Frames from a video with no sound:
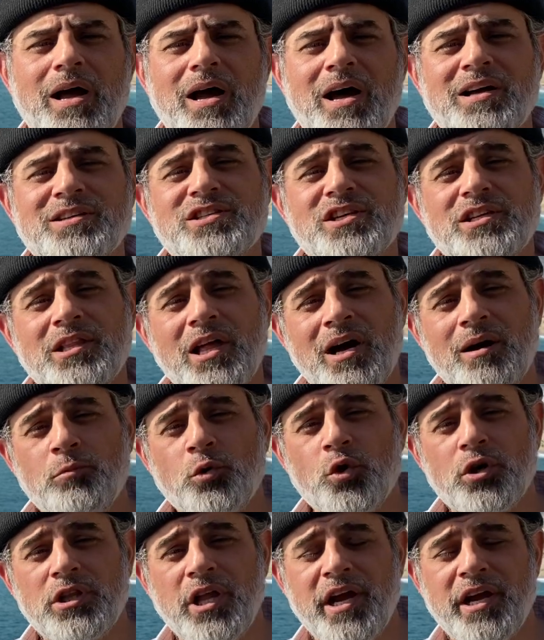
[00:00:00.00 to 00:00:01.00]

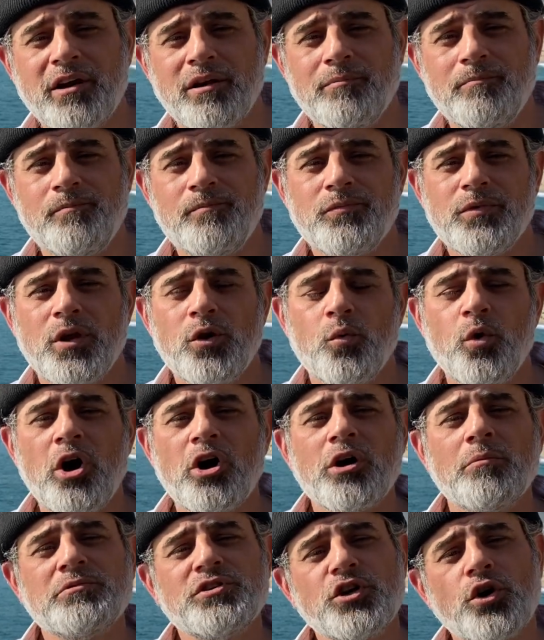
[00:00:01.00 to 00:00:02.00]
Assalamu alaikum.
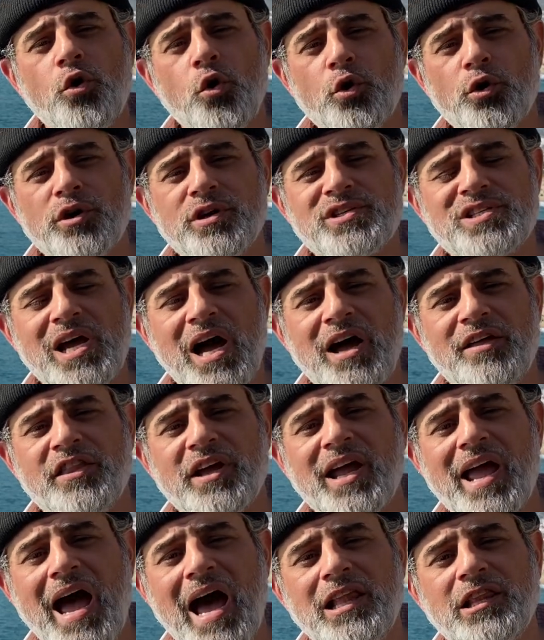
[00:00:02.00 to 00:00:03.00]
Welcome to Khorasan, the
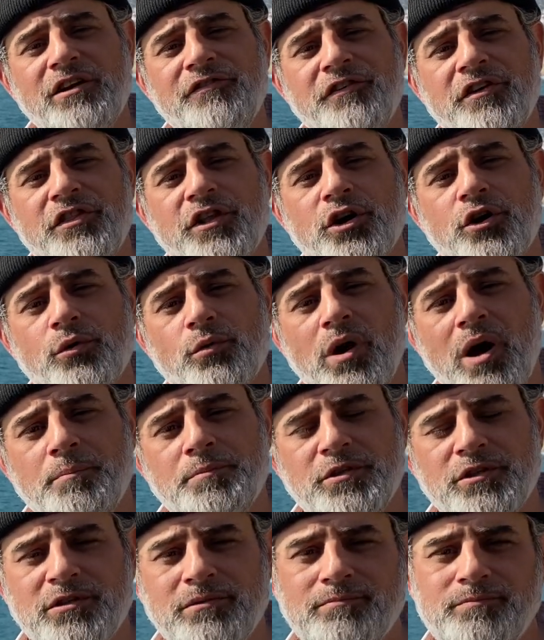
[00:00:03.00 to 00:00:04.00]
Caliph and the
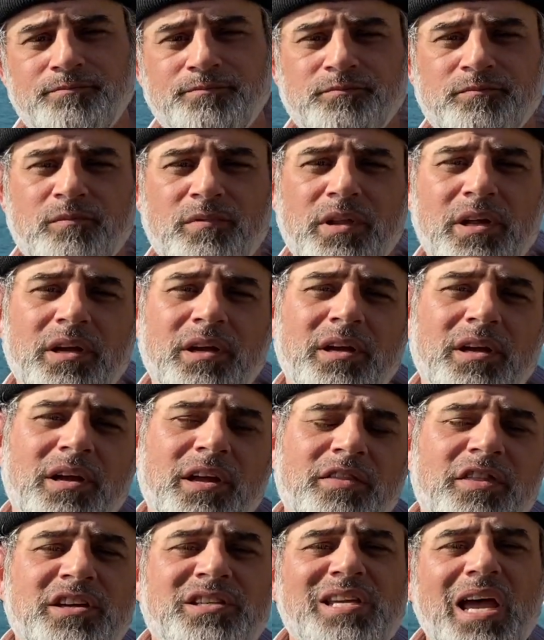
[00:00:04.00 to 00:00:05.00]
Corruptor.
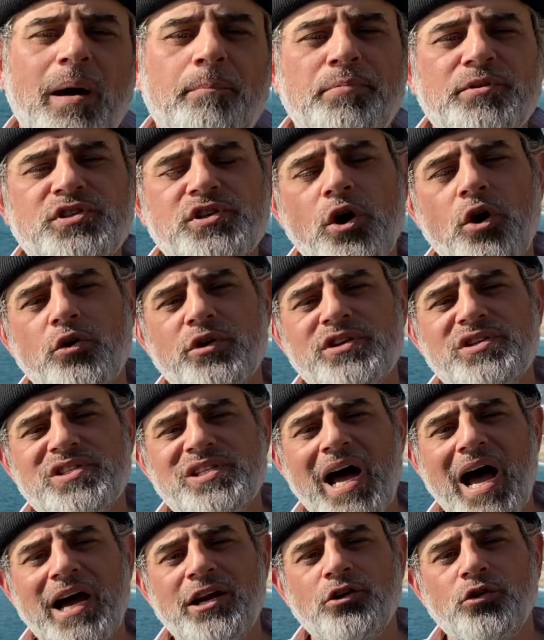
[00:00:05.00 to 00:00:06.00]
This episode is
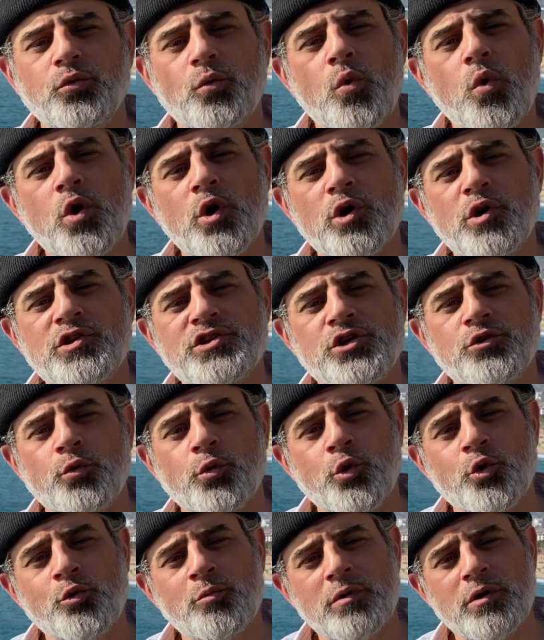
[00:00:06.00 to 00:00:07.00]
titled Wars and
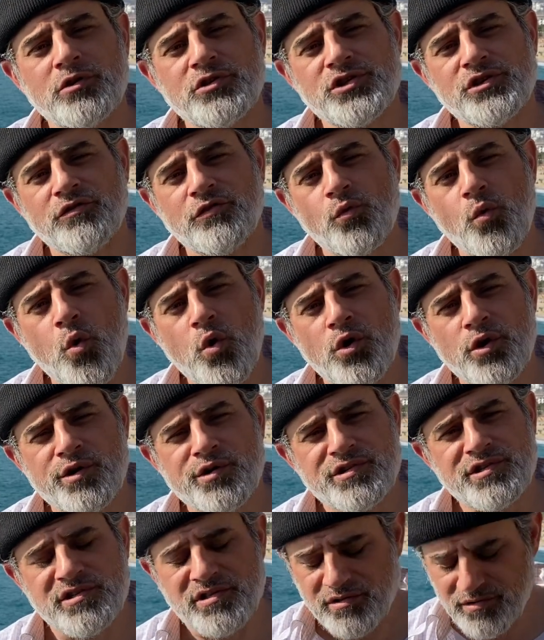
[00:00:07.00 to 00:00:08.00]
Rumors of
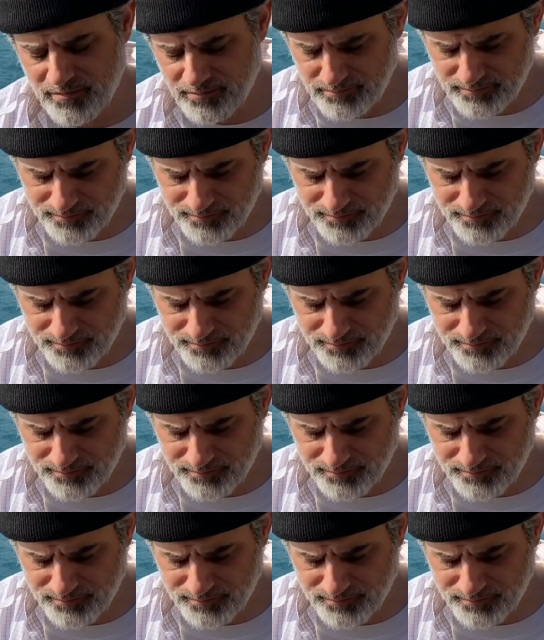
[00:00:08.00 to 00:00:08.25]
Wars.